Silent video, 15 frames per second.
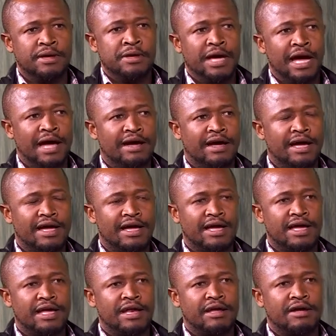
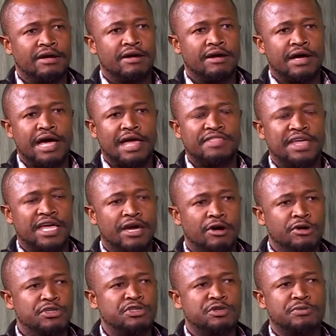I think
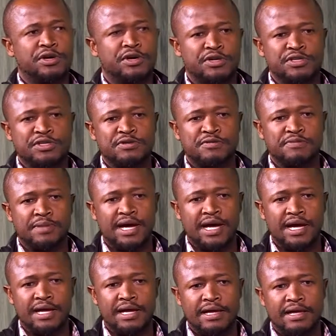also because of
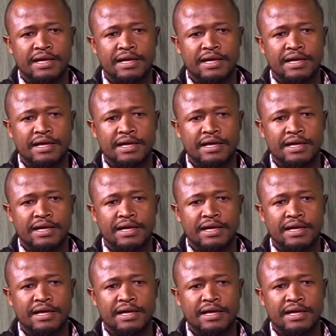the